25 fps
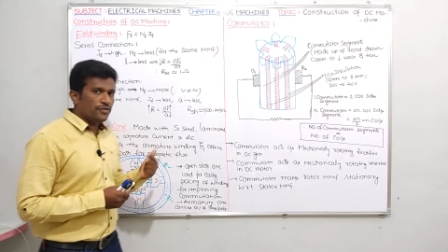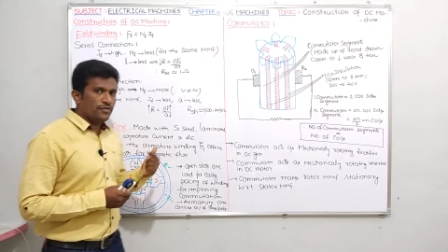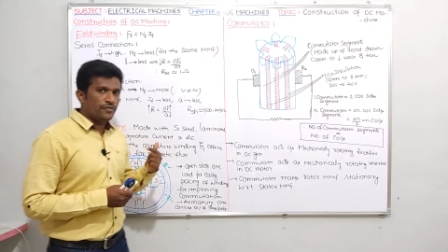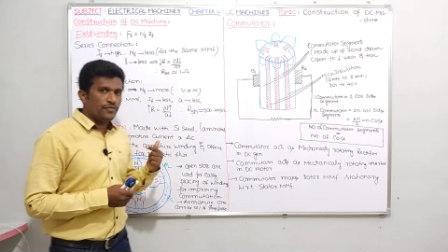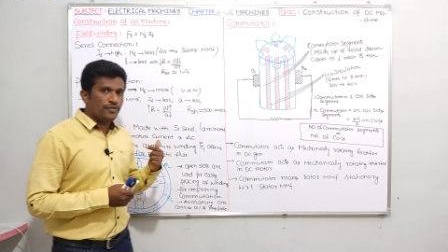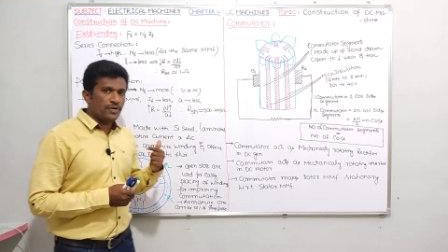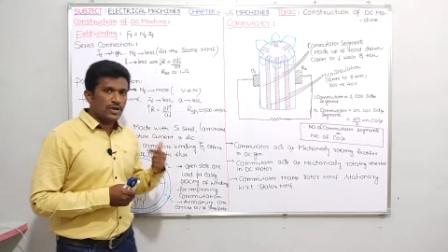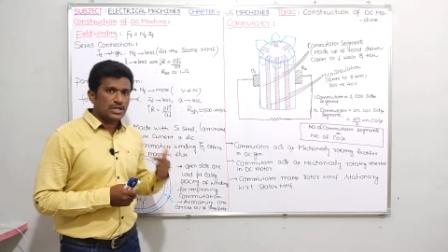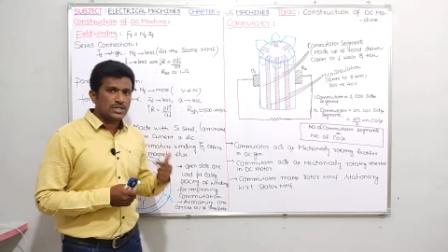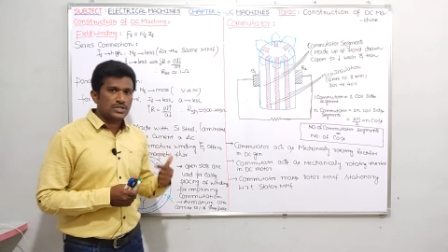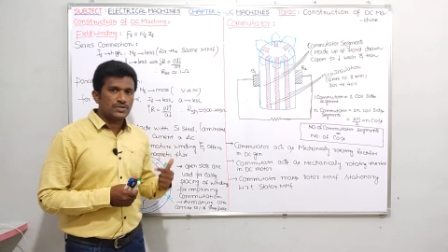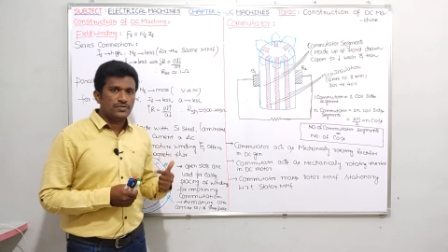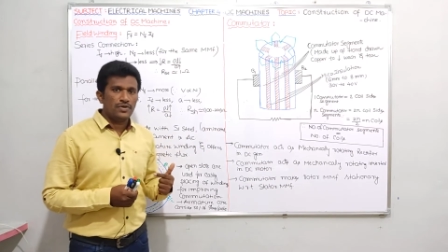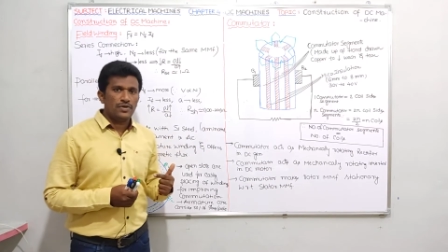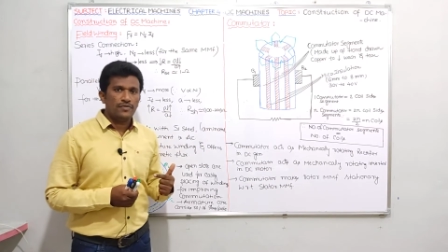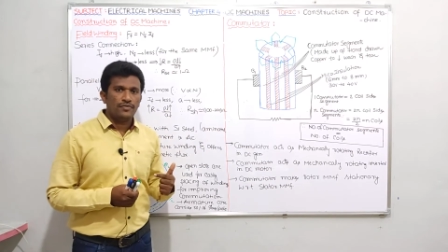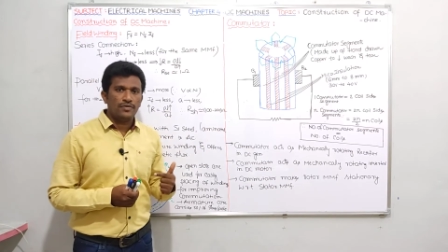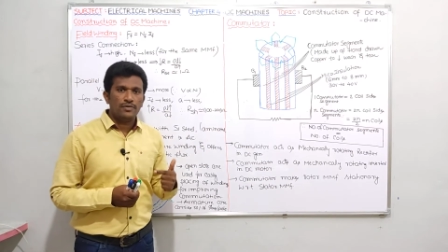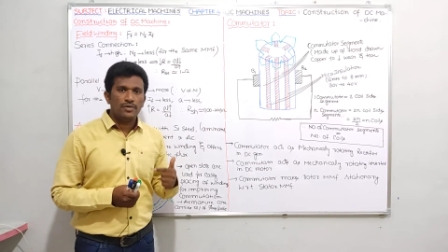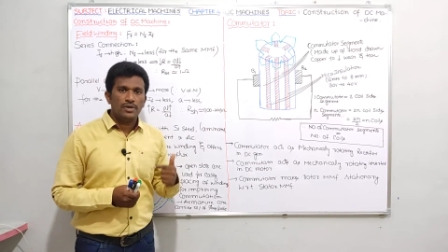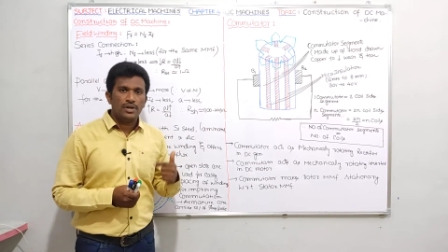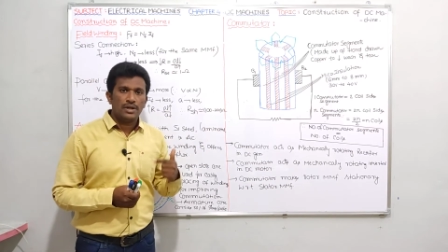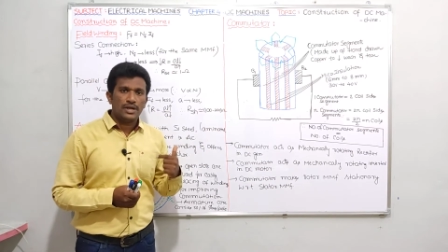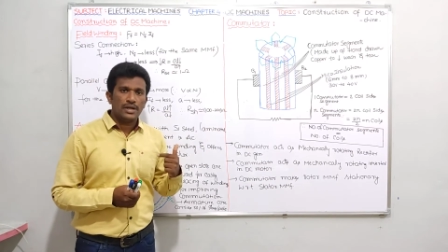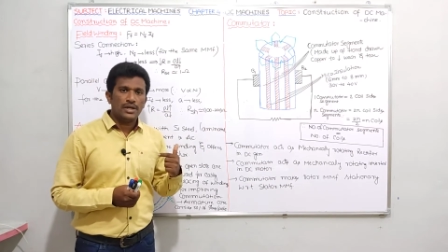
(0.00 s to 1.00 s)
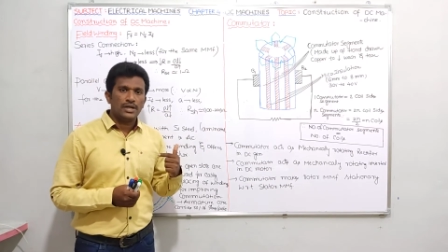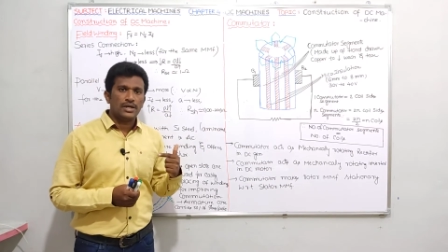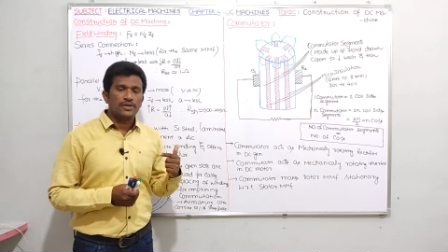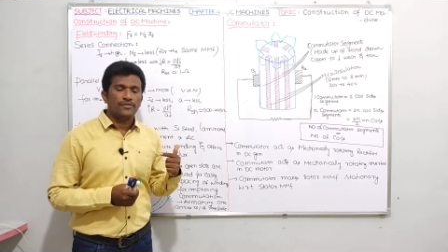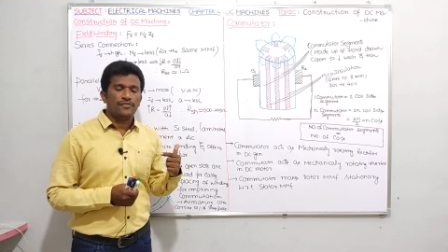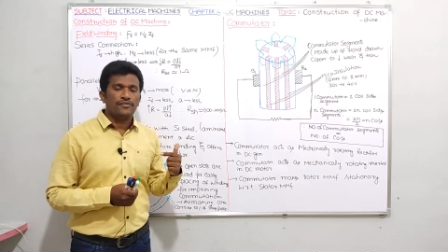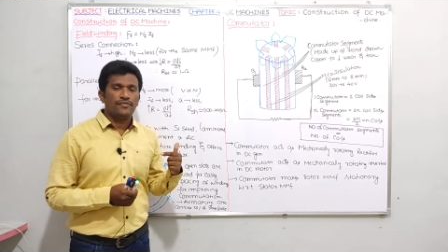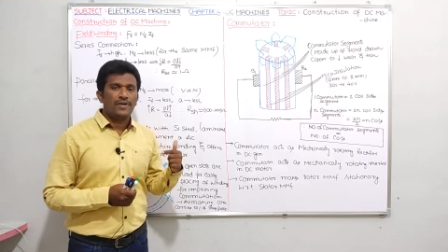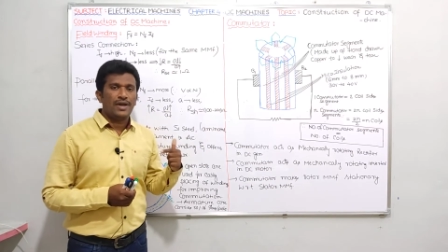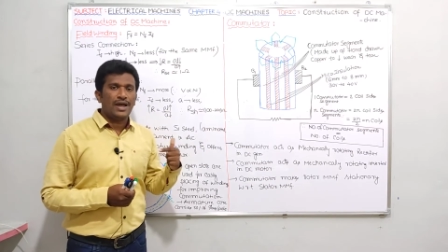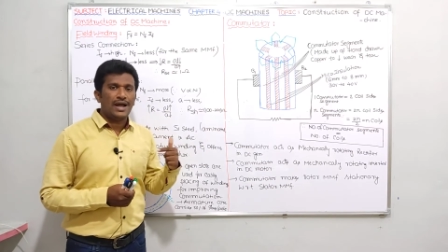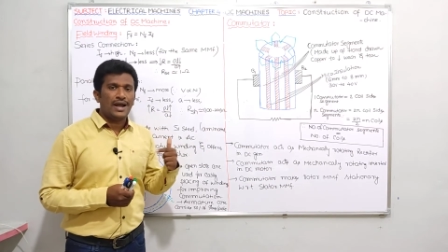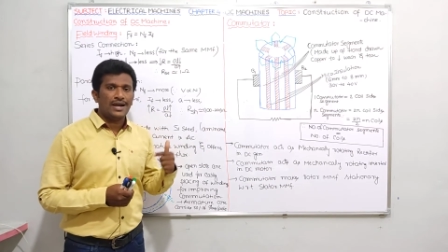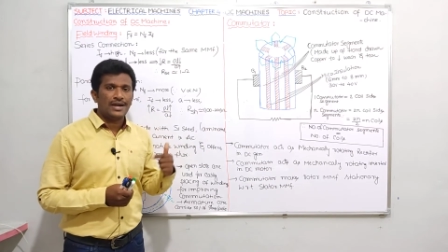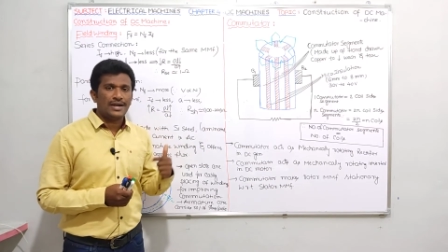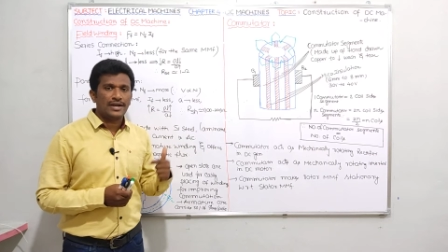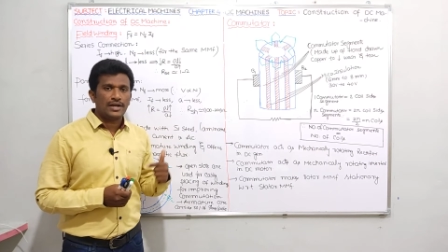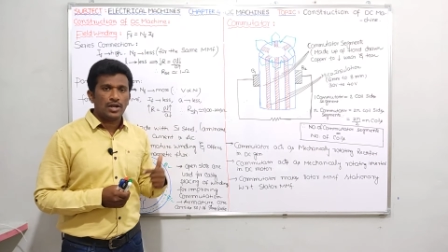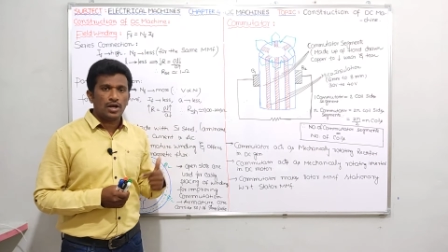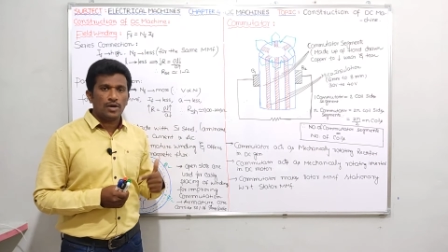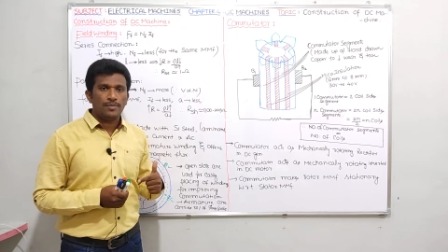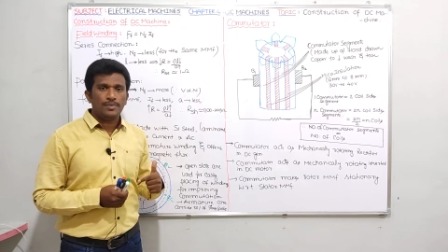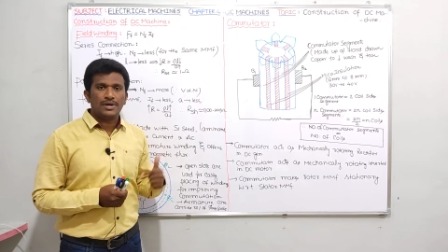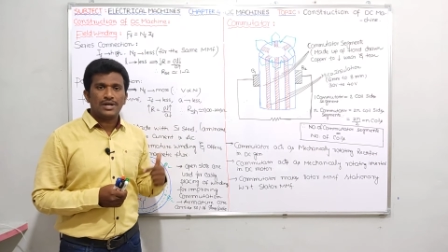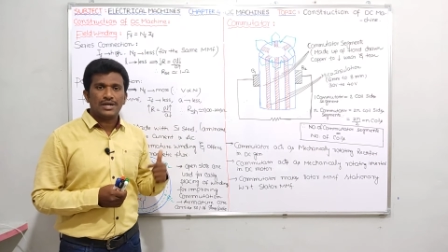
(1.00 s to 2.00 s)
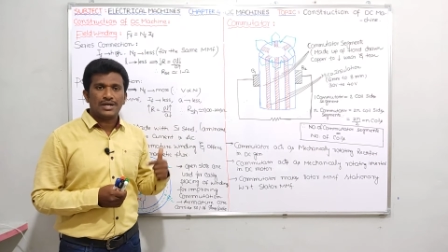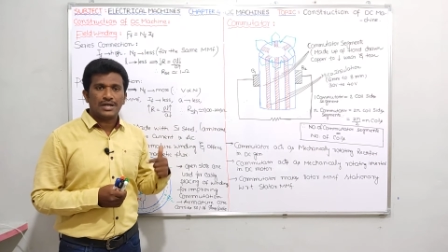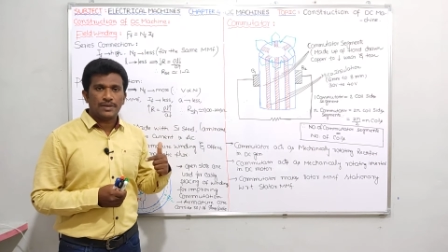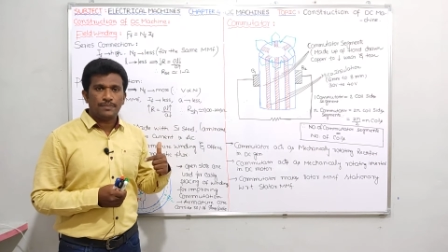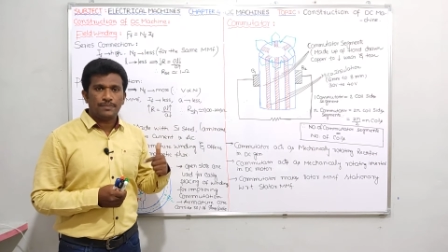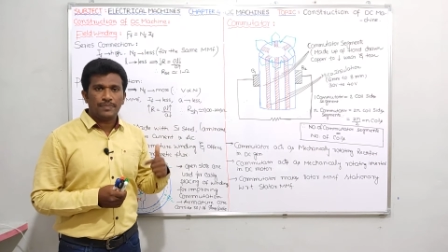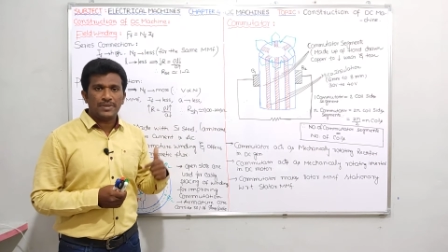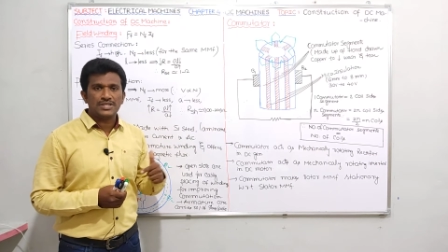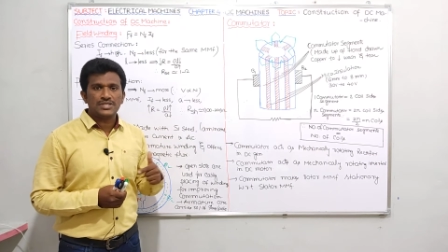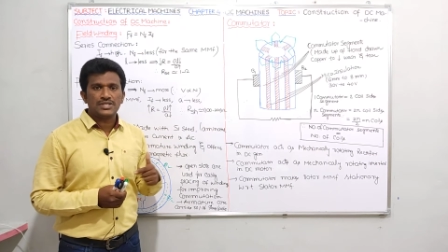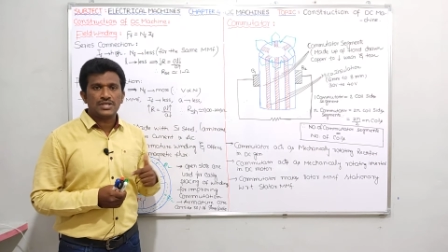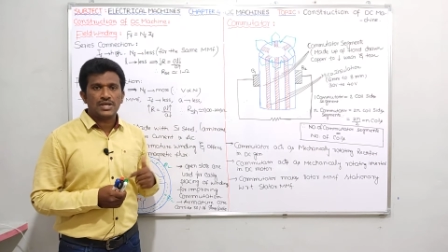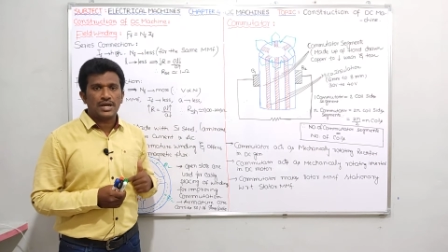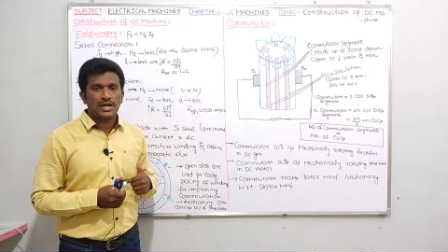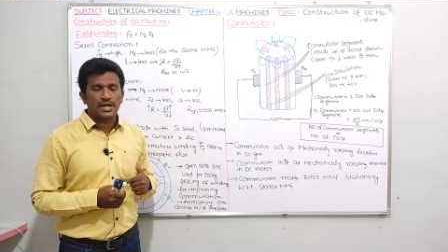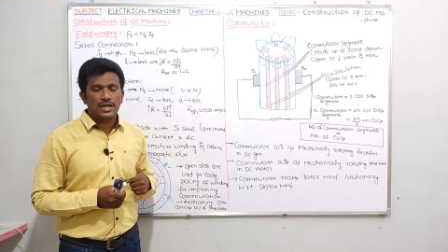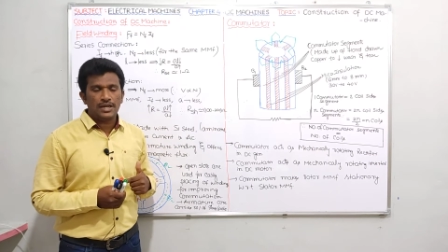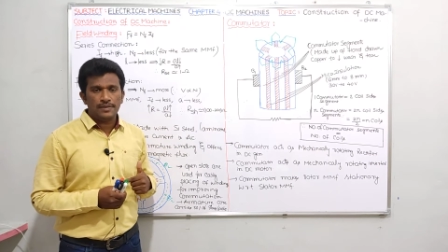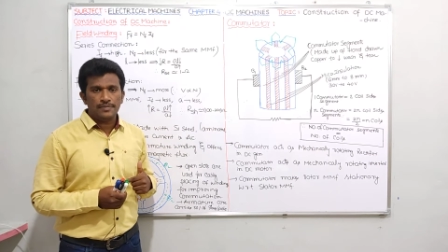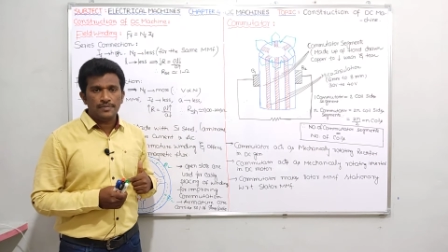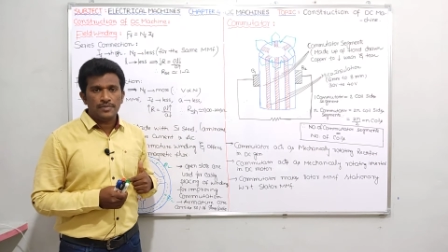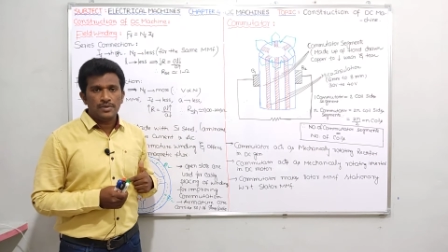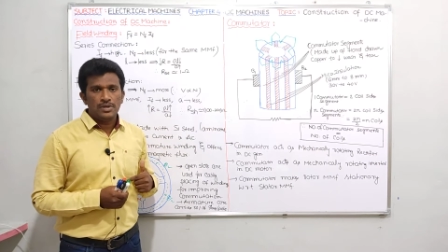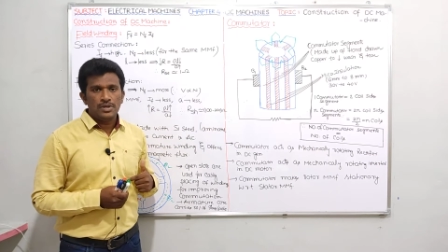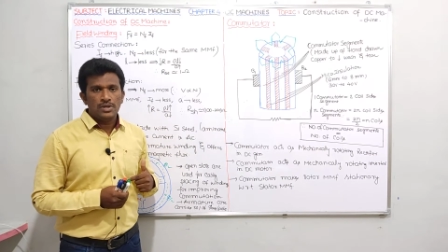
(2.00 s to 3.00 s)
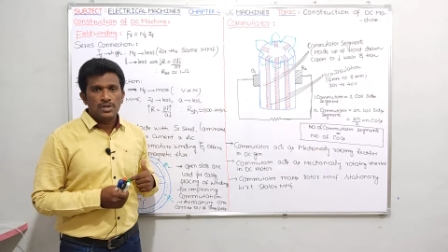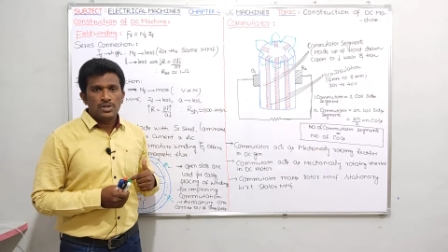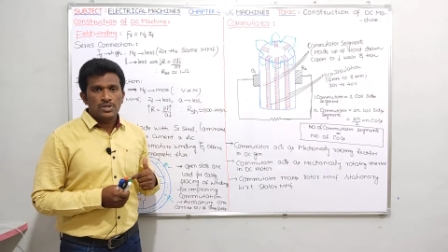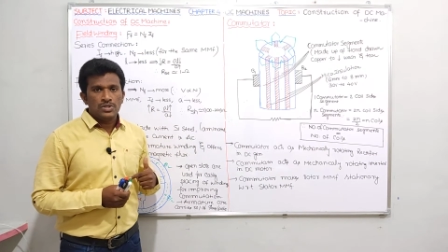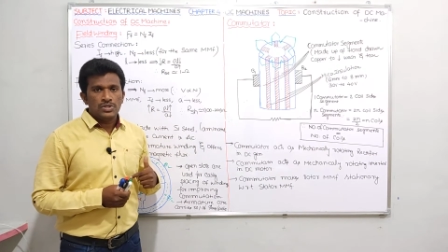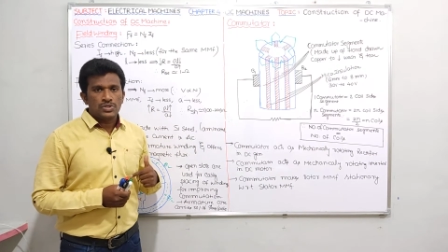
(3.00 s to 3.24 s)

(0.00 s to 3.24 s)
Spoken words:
flux waveform will get a flat top and trapezoidal,